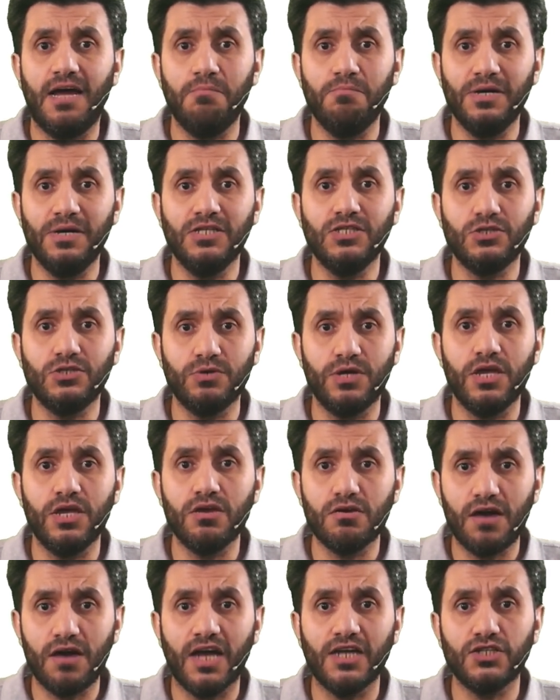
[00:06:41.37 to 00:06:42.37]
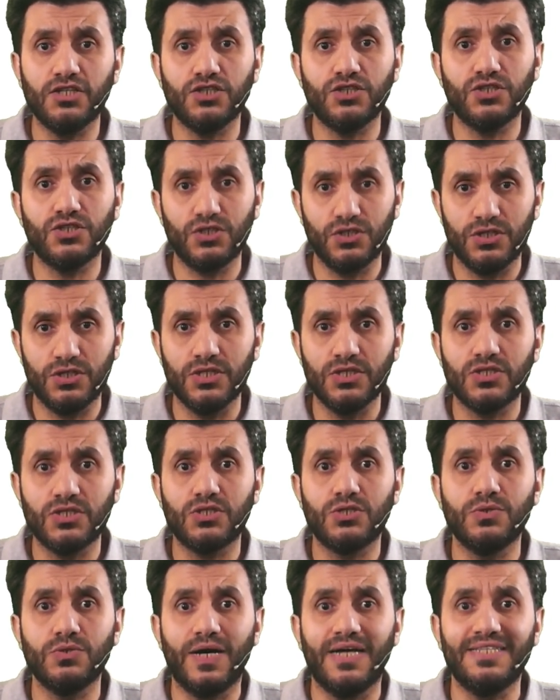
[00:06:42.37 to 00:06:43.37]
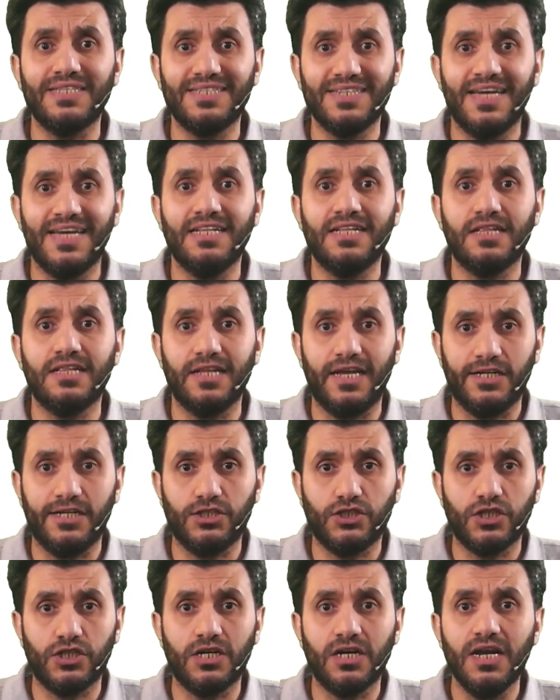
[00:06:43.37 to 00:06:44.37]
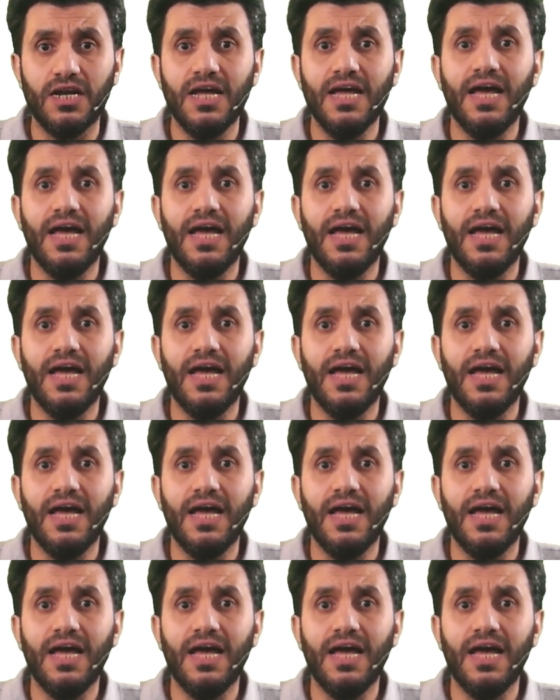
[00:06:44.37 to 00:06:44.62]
meant to encourage students to attend lecture